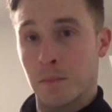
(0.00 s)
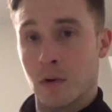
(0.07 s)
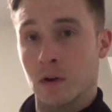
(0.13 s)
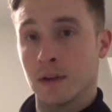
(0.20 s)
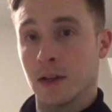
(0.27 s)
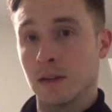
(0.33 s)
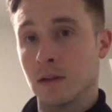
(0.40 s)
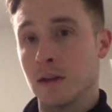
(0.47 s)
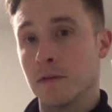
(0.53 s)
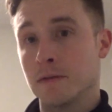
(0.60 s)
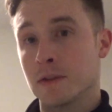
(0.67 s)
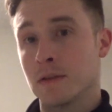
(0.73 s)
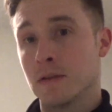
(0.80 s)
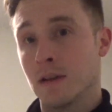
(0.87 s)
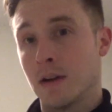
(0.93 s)
bar
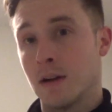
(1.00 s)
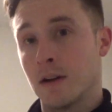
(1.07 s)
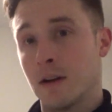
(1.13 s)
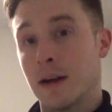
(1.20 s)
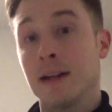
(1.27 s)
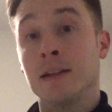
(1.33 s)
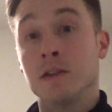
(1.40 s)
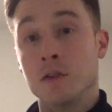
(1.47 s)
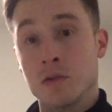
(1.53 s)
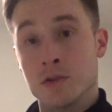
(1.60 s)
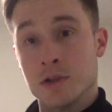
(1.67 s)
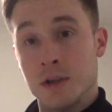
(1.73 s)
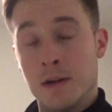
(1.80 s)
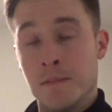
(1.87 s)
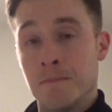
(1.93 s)
deadlift in your
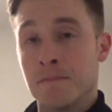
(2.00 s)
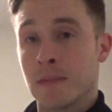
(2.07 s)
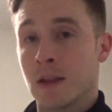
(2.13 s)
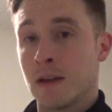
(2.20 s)
gym,